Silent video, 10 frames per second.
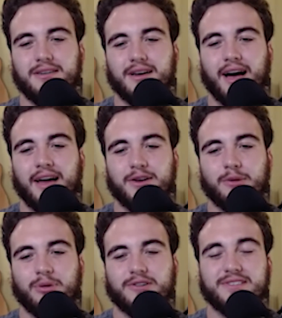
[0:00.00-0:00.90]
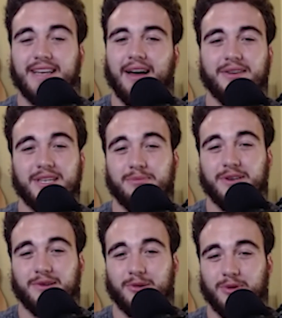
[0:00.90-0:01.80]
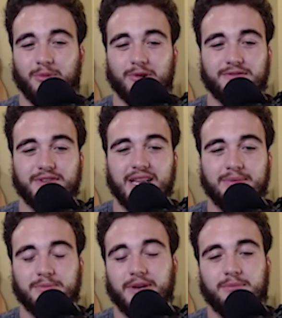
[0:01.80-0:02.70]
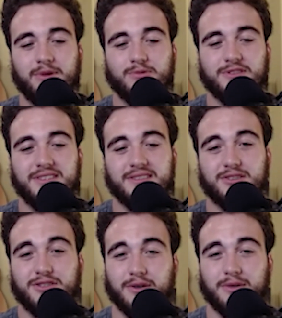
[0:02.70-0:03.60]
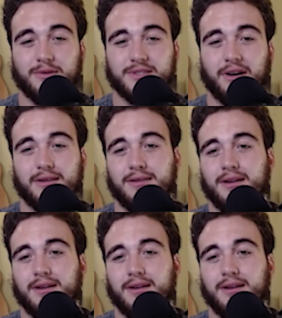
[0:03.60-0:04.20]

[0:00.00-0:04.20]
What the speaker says: I think her personality could be a little bit more developed, but I mean, we'll see as the show goes on.